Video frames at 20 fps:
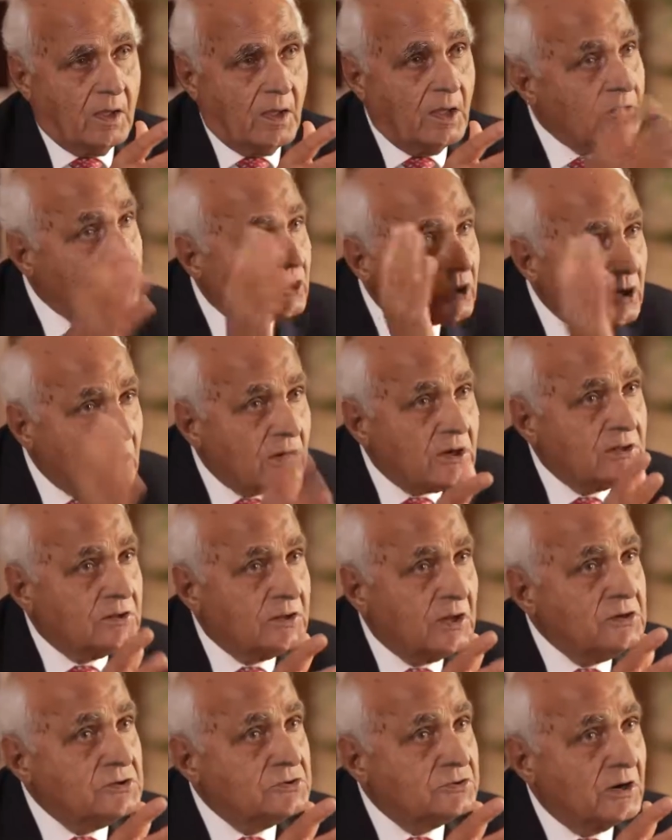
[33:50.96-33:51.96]
A third
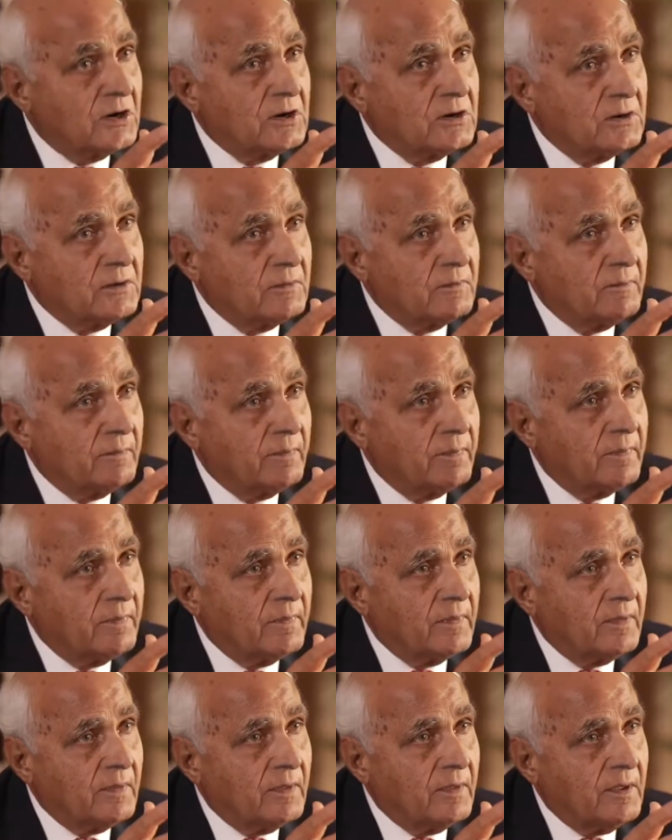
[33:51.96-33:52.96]
essential
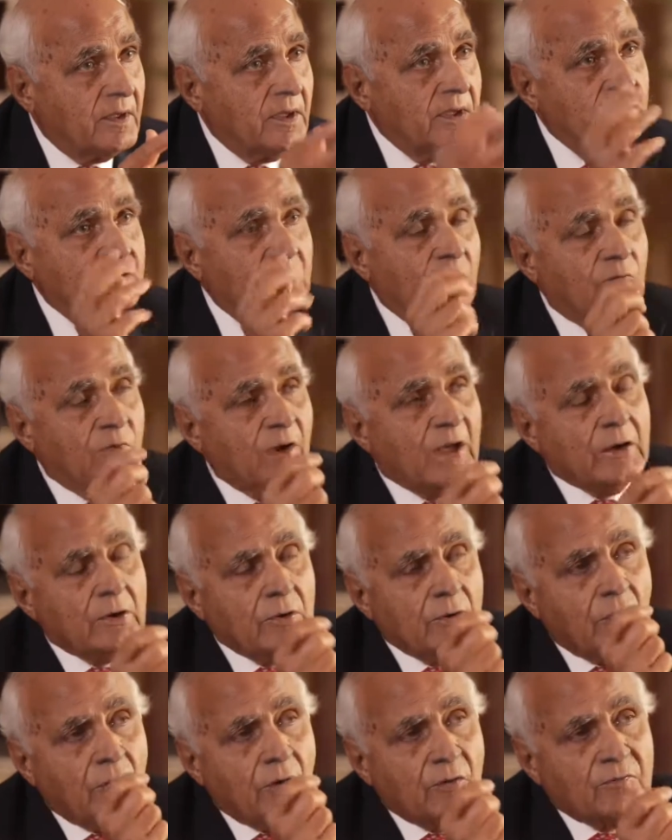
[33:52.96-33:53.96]
is the
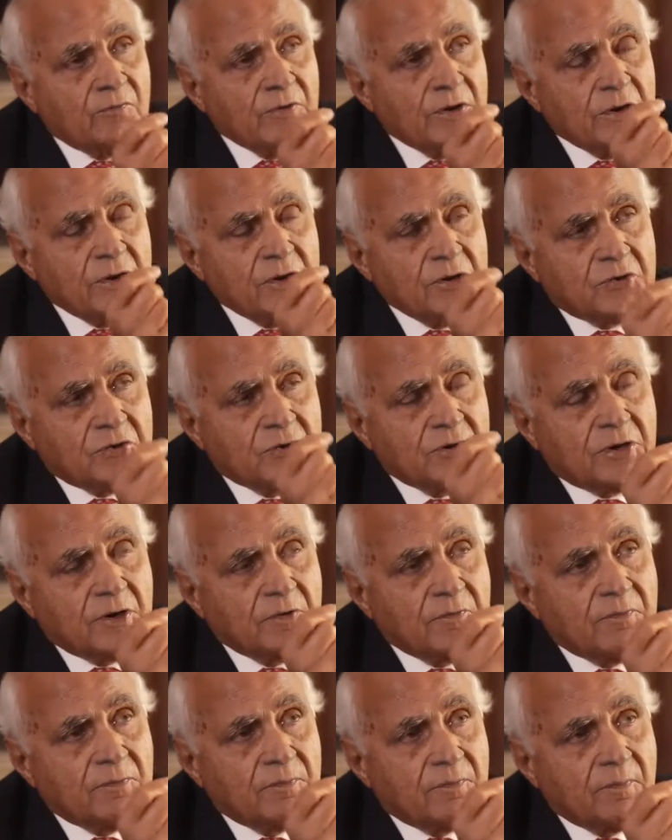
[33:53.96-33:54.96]
value of
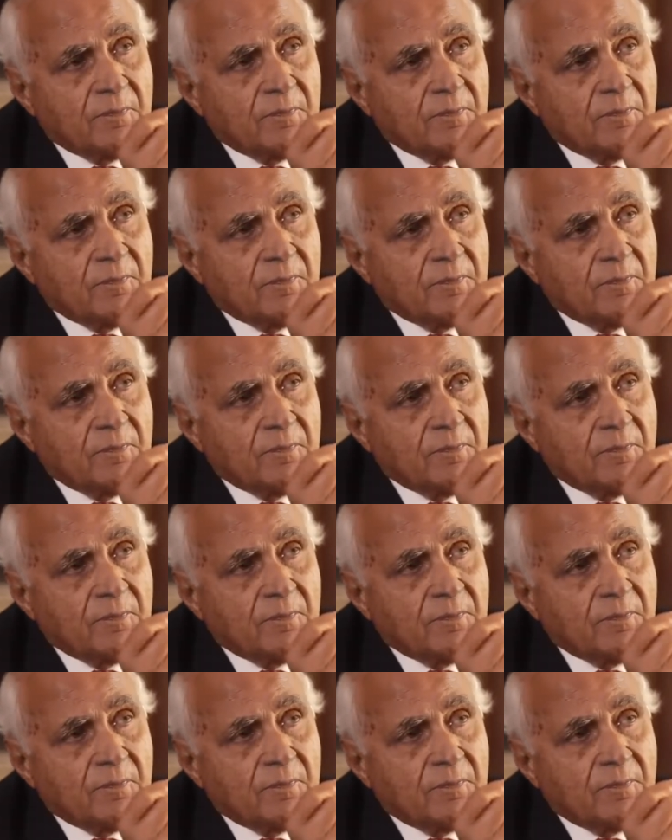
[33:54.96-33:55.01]
initiative.